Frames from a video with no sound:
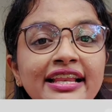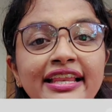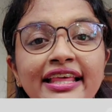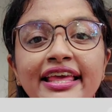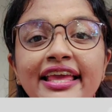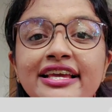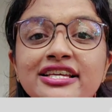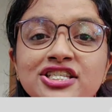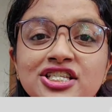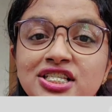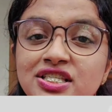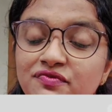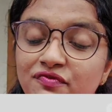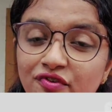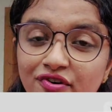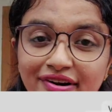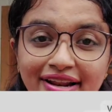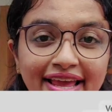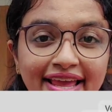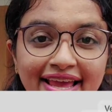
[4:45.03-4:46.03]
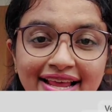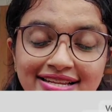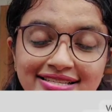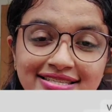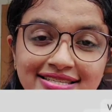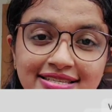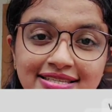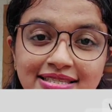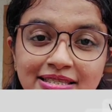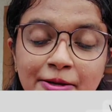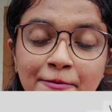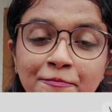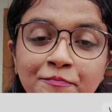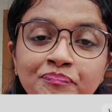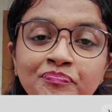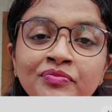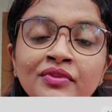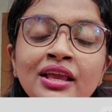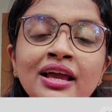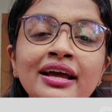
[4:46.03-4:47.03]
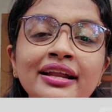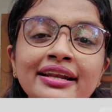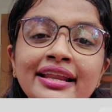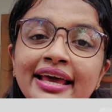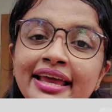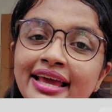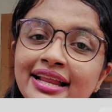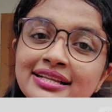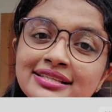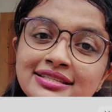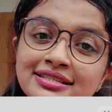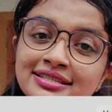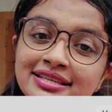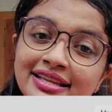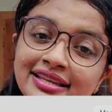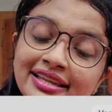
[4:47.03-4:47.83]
indications for dialysis. Dialysis